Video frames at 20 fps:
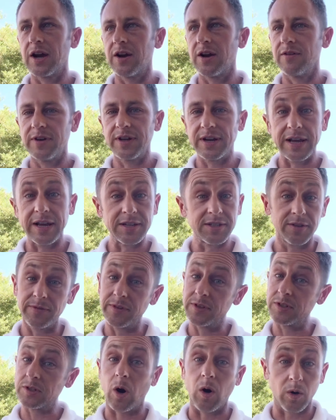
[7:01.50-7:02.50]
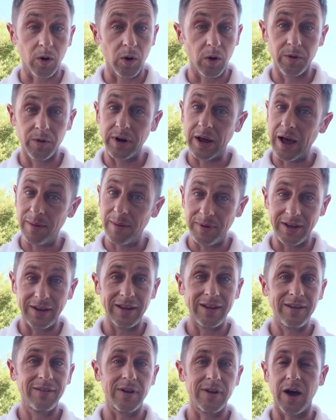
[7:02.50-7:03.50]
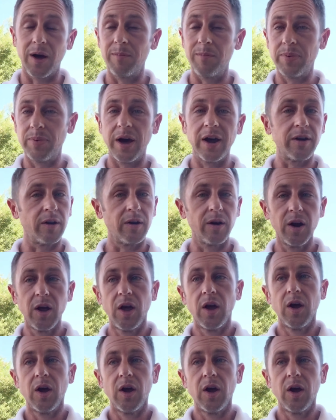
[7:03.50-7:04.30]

care of it as if it's our own, I mean, if not better.